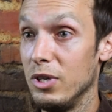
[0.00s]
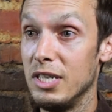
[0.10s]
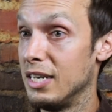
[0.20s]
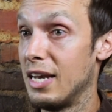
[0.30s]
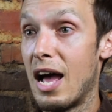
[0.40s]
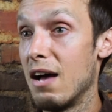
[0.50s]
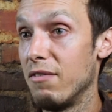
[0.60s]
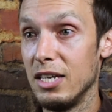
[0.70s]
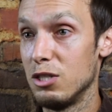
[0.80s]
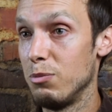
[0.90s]
we didn't have
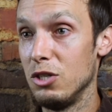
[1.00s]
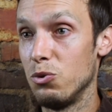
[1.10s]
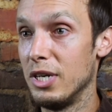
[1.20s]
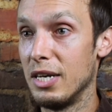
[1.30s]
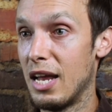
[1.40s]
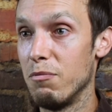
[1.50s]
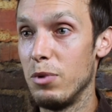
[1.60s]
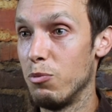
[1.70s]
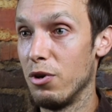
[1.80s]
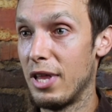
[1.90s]
hate speech, we didn't have
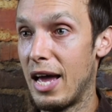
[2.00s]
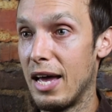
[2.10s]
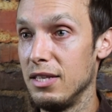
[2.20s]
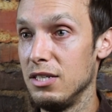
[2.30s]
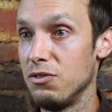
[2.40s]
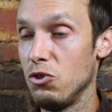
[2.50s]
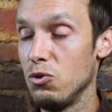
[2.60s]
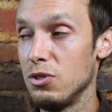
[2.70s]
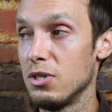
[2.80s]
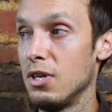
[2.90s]
people that had these
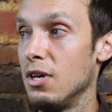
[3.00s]
views.